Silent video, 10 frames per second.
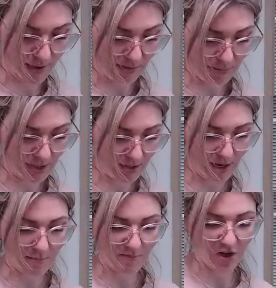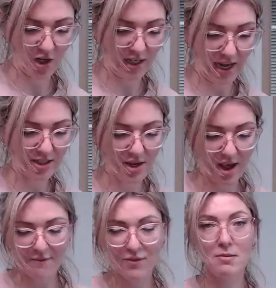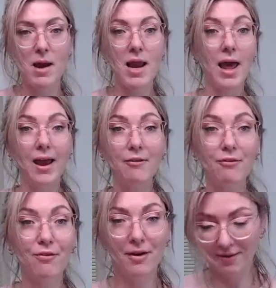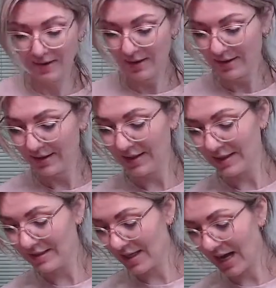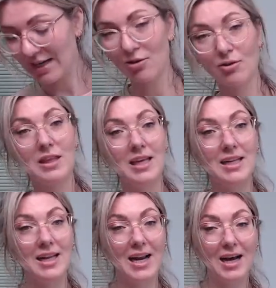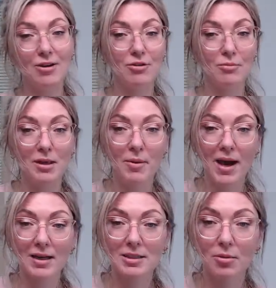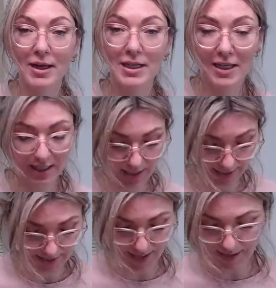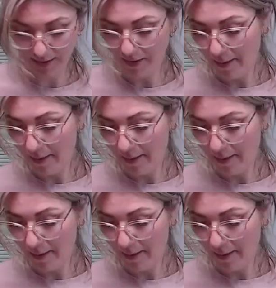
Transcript: bag maker, and I'm very glad to have her in my life because I don't think that I could make bags quite like that.